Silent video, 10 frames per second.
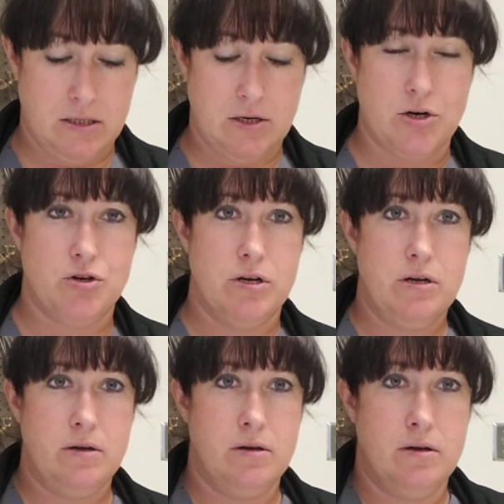surgery,
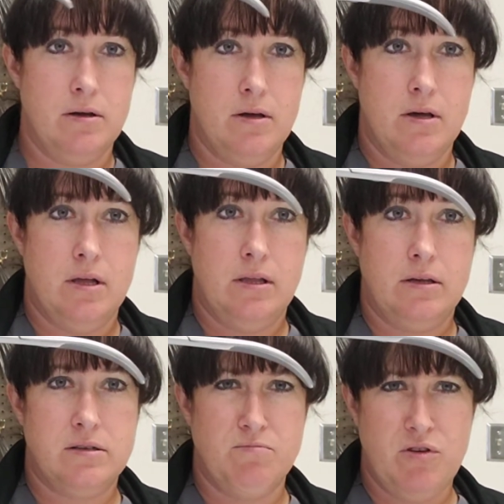
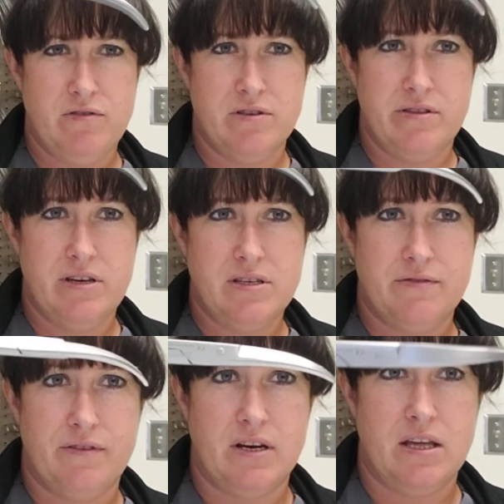let's move to these
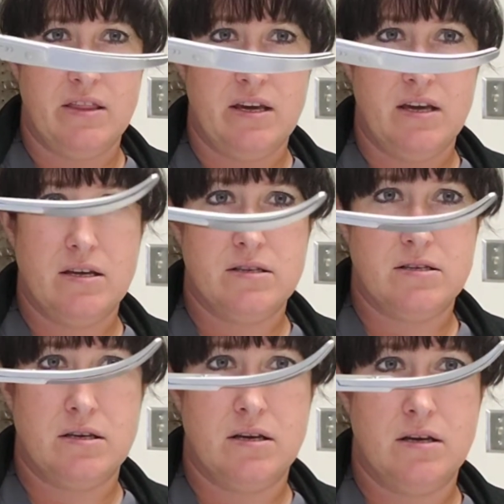funny things.